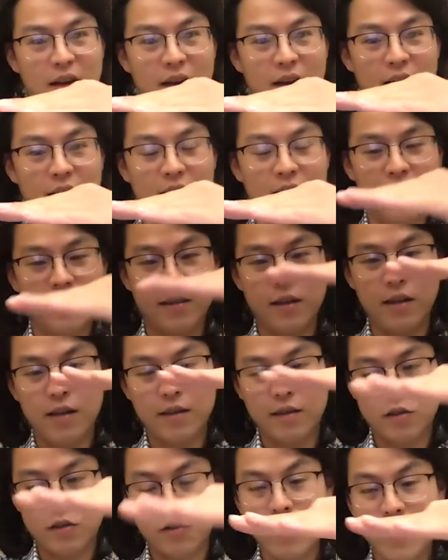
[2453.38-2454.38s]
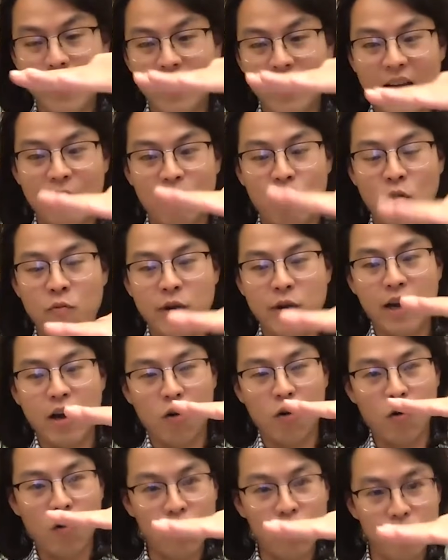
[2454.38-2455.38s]
uh, a, a, straight line, what we
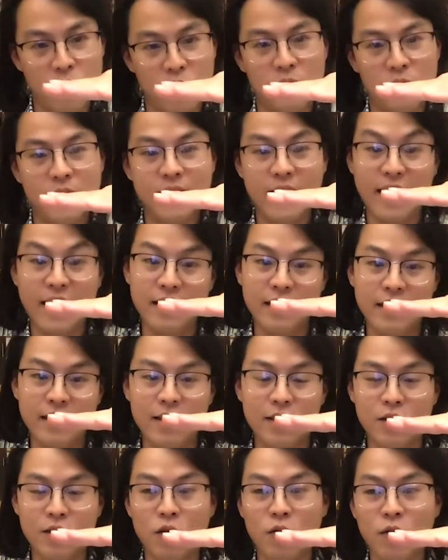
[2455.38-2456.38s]
call homeostasis.